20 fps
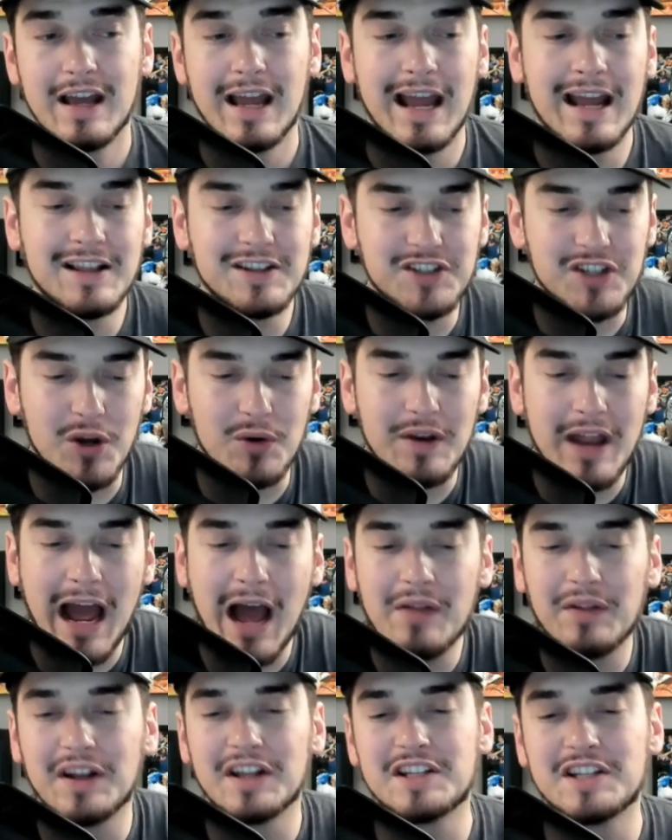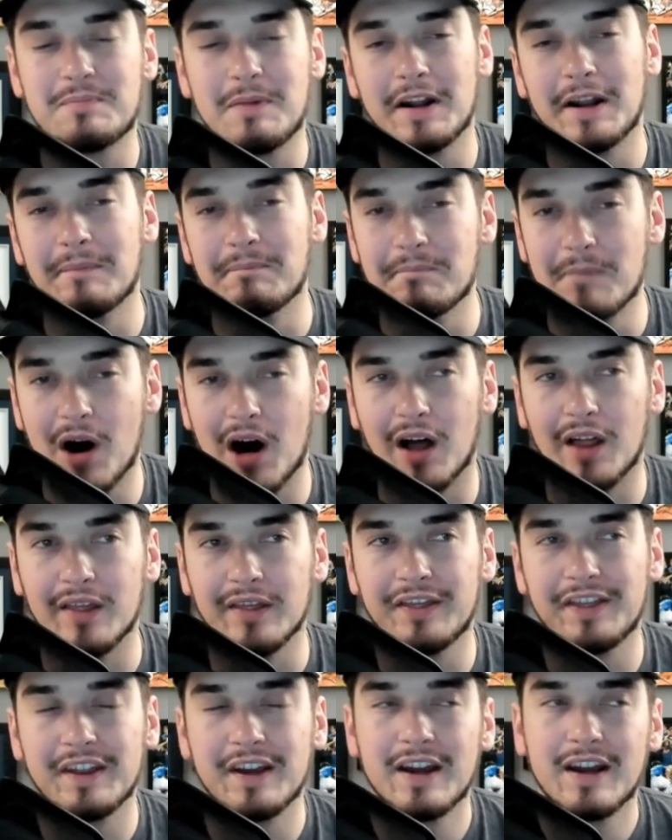And so now that it's been a
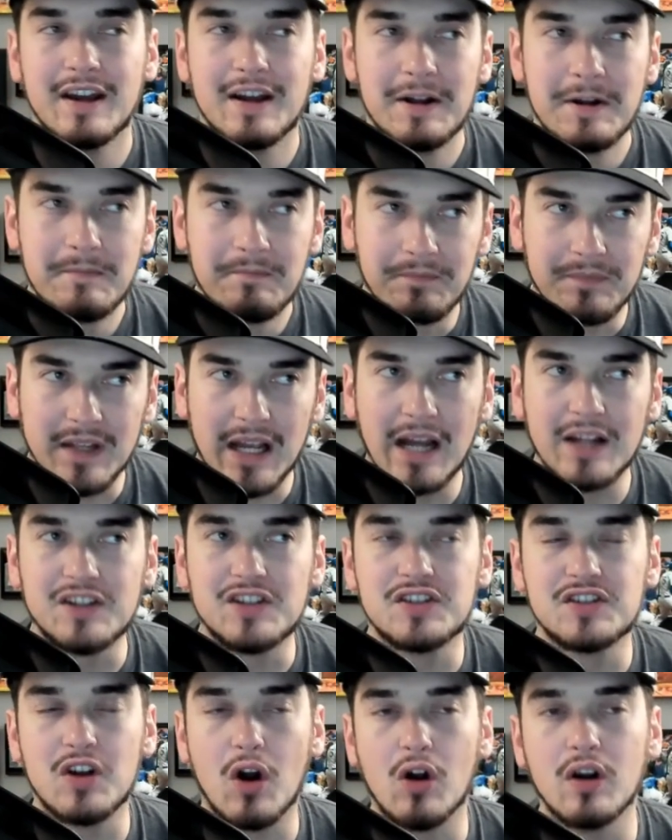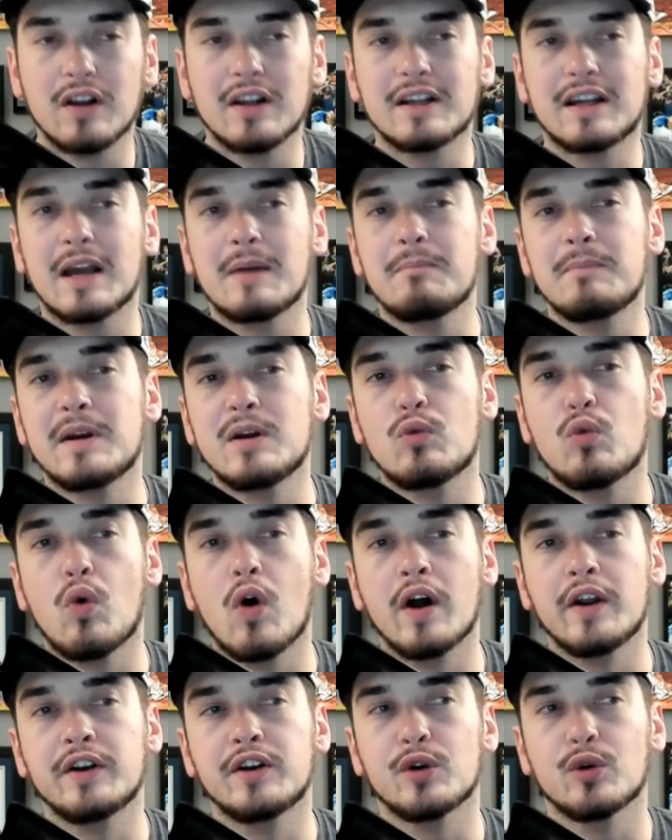month, it started to get me
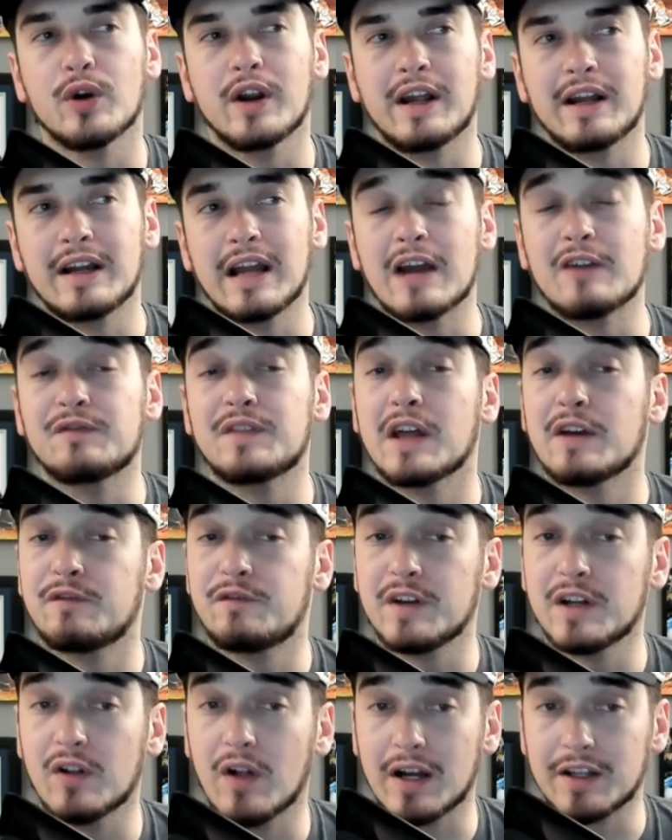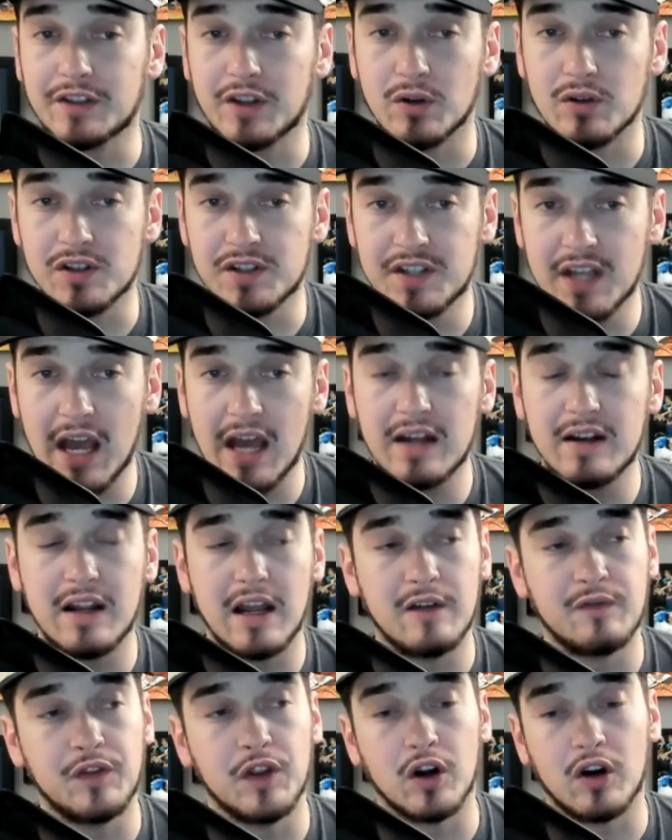wondering if they feel like they're set,
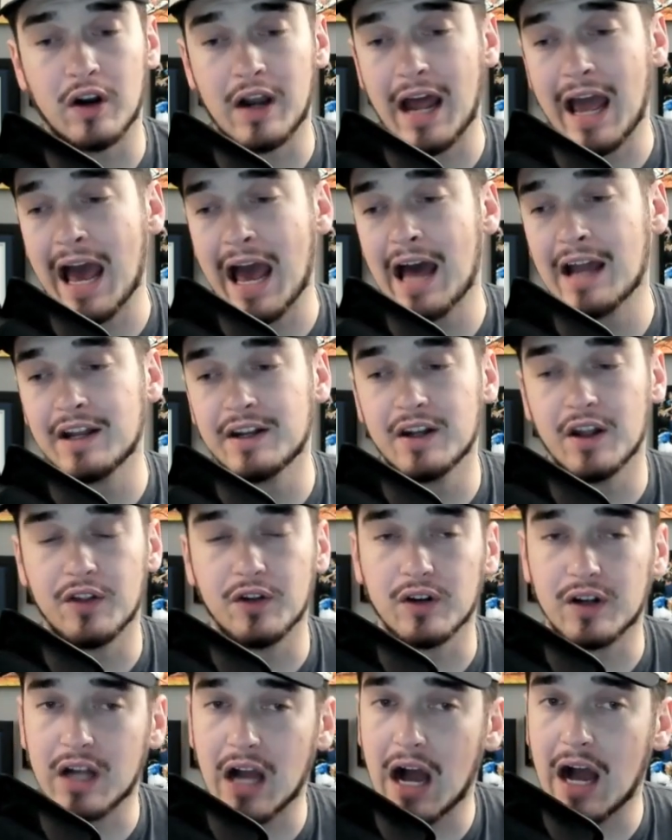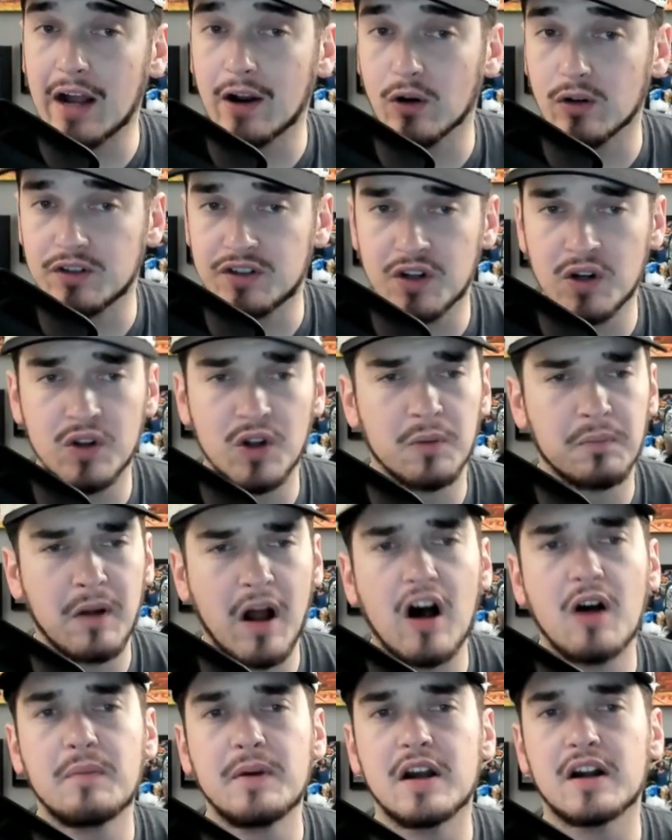if they're going to add another guy or two. There'll
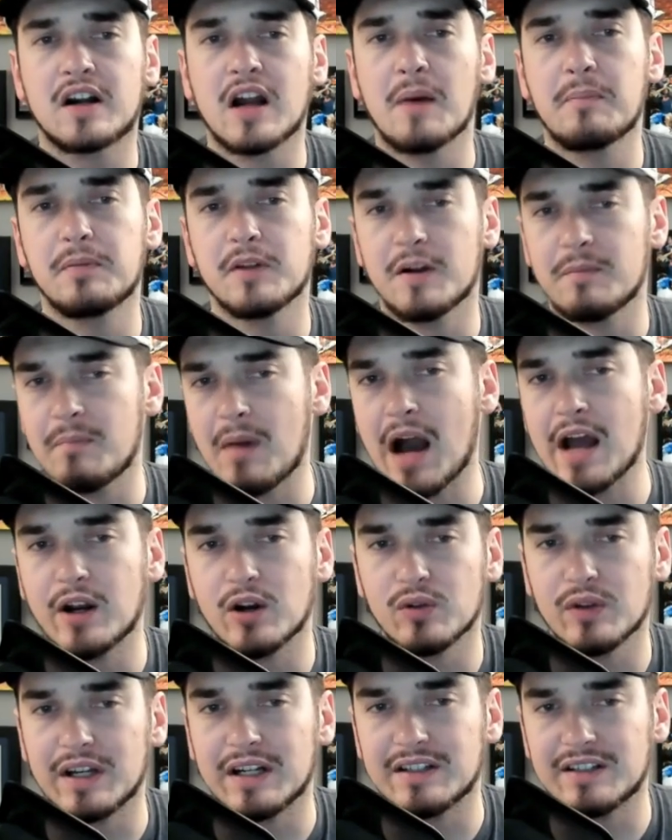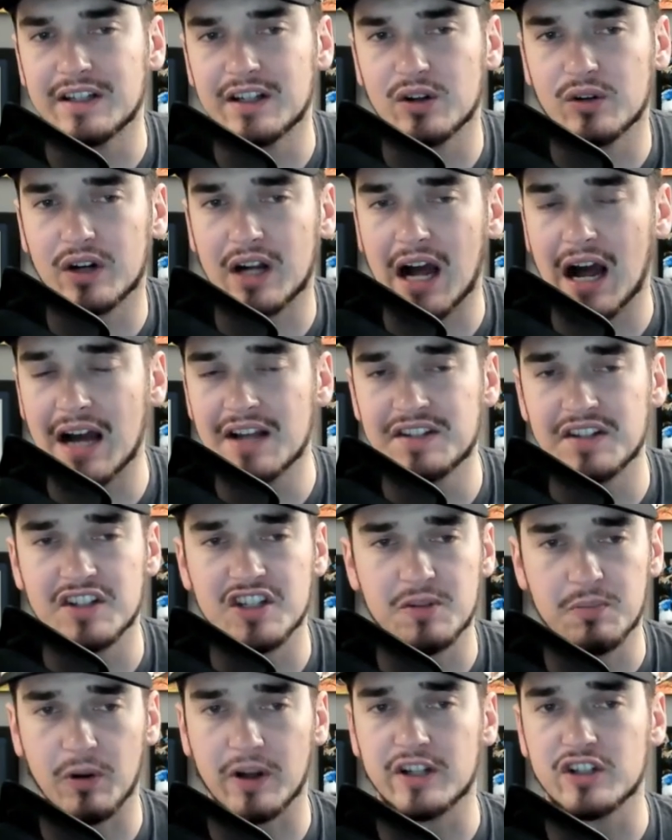probably be a couple of minor league deal guys and
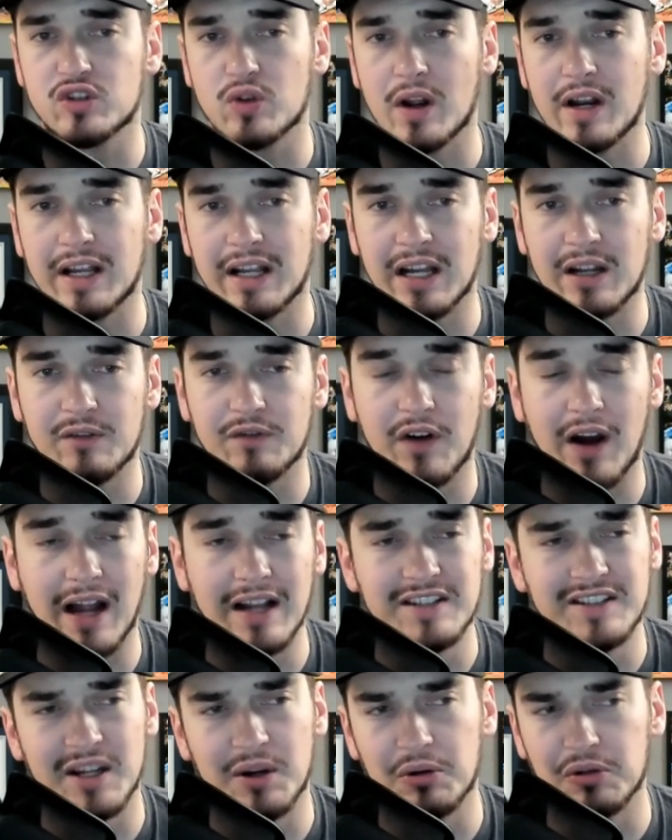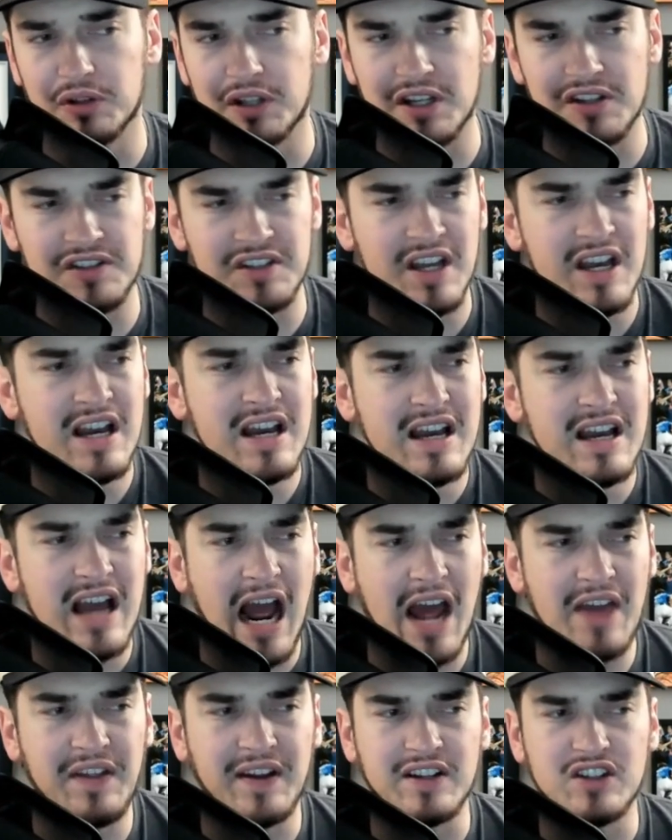spring training invites. They released,
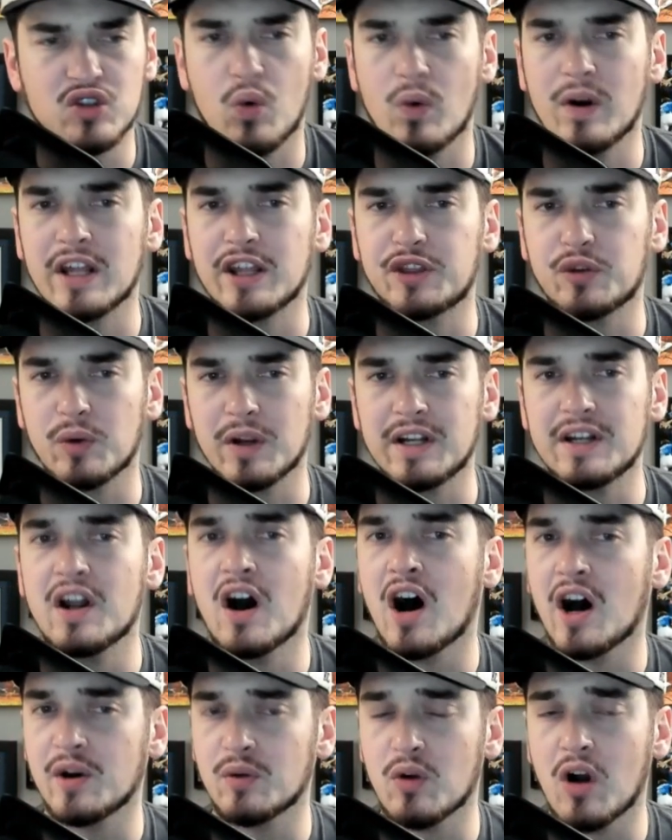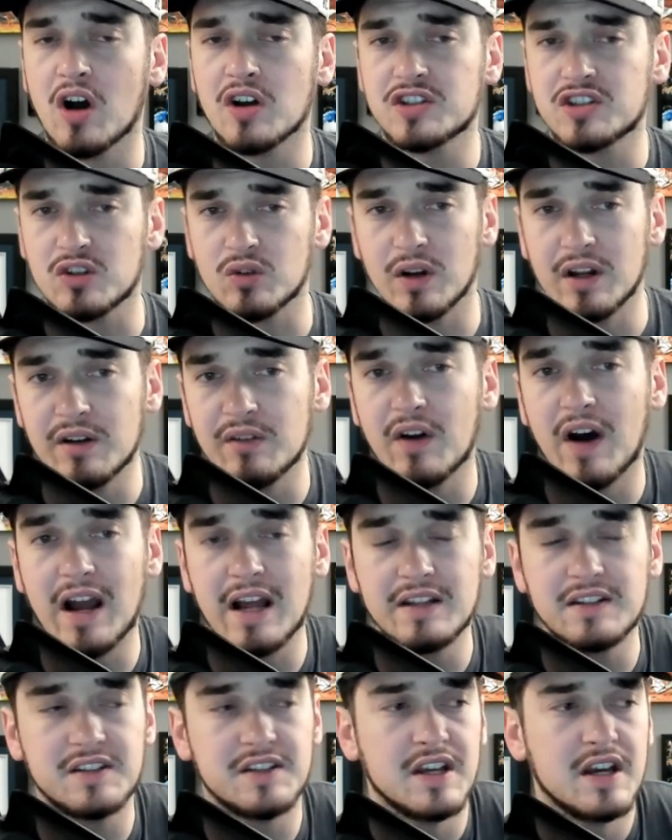I think, 23 non-roster
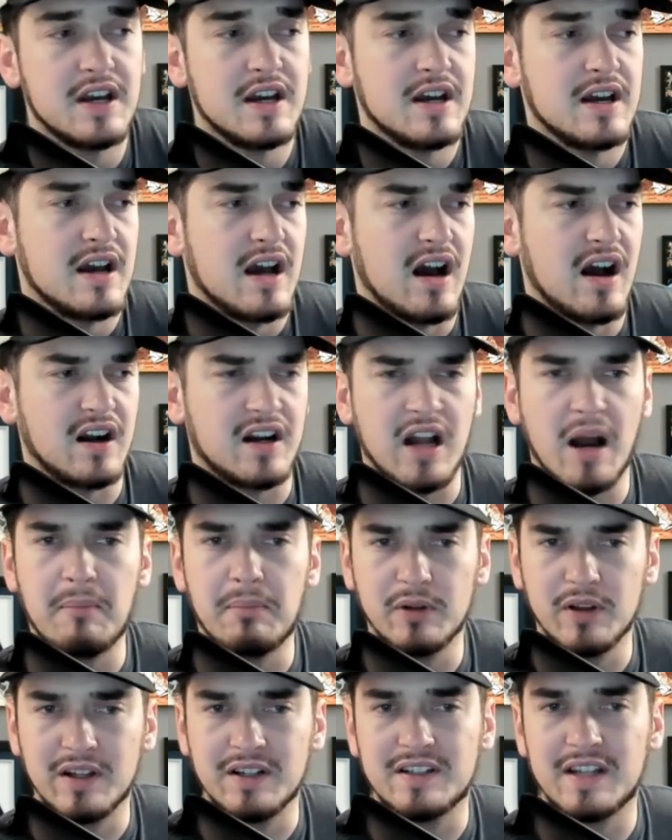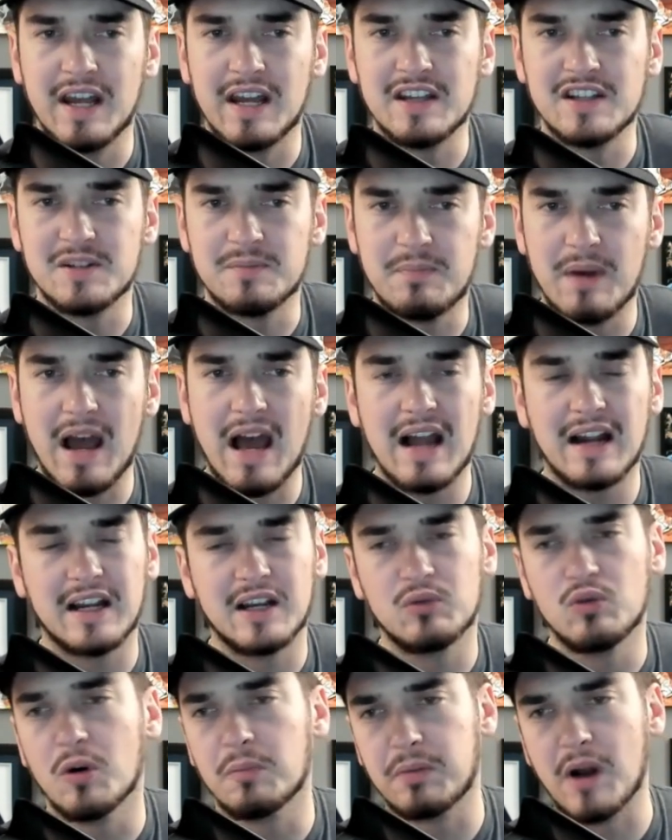invites. a couple of days back,
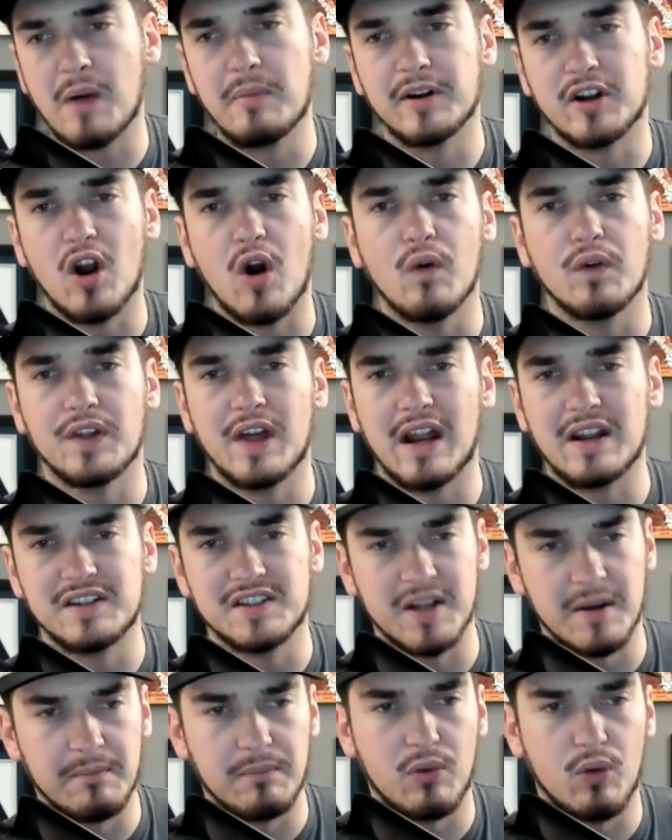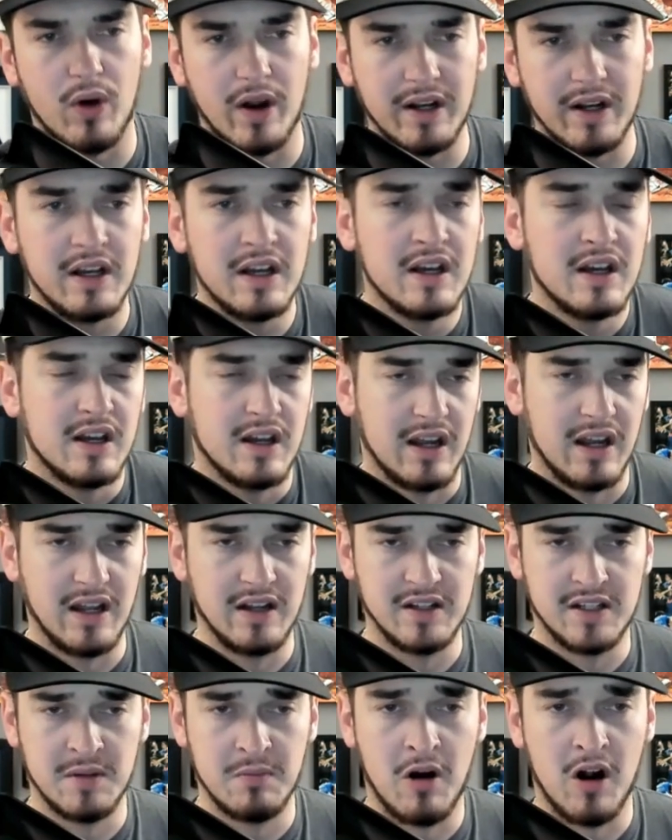and we'll probably go over that at some point
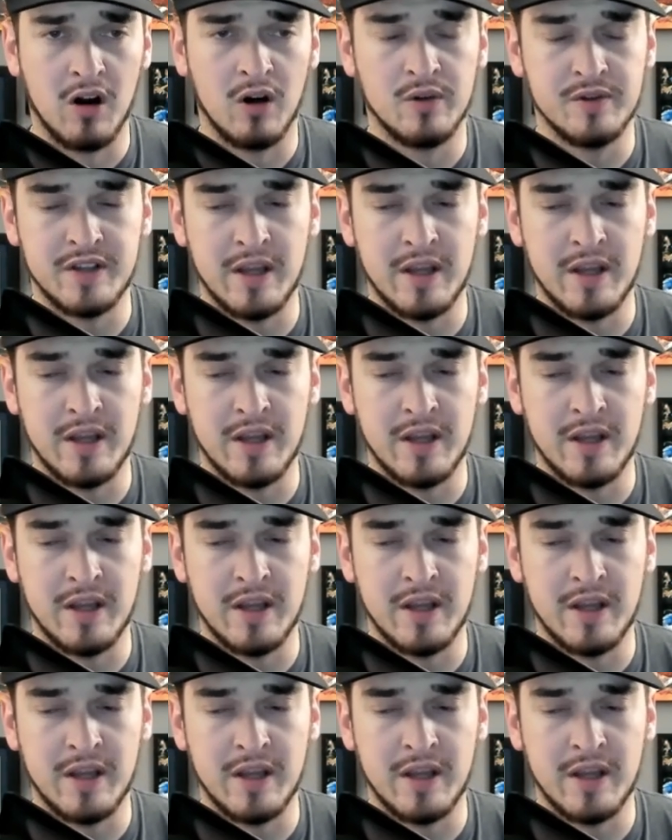in tomorrow's